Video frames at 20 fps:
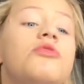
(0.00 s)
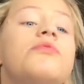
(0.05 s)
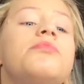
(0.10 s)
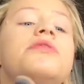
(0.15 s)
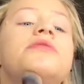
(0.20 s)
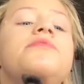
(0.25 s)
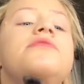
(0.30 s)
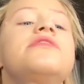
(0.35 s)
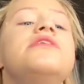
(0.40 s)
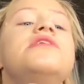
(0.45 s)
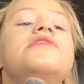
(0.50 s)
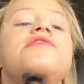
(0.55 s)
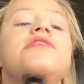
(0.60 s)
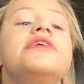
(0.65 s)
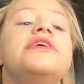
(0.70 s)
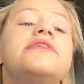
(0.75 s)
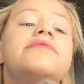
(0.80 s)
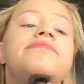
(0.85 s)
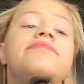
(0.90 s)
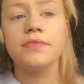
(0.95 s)
problems,
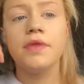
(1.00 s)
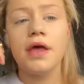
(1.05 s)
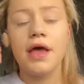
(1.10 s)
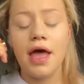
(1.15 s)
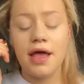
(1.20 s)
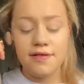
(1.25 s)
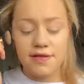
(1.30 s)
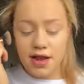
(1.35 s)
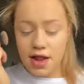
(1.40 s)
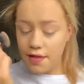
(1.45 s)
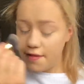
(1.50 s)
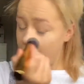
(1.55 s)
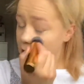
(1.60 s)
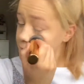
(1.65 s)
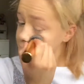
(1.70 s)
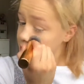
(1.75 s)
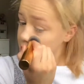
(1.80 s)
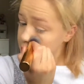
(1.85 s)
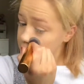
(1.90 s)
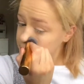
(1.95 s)
literally. Okay, so now that
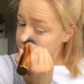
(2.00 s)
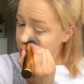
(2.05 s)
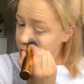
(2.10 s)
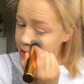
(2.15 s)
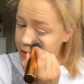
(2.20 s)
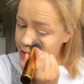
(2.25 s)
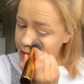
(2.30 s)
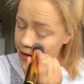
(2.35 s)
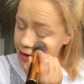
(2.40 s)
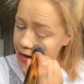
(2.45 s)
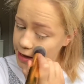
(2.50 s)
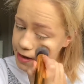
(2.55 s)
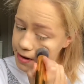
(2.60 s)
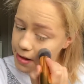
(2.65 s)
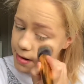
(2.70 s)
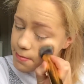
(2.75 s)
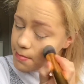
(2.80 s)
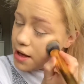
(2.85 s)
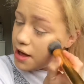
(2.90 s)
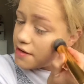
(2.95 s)
I've finished blending
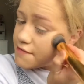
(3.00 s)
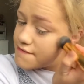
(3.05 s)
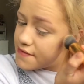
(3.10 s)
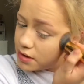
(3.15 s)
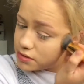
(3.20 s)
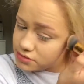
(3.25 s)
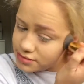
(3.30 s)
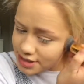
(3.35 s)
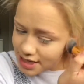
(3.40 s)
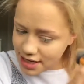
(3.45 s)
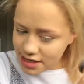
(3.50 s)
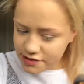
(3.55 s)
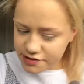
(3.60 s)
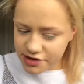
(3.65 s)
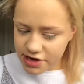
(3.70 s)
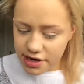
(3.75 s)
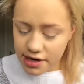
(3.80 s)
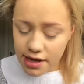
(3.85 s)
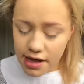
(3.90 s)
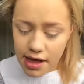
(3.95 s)
in my
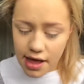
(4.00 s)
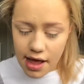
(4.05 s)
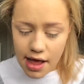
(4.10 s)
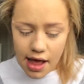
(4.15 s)
foundation,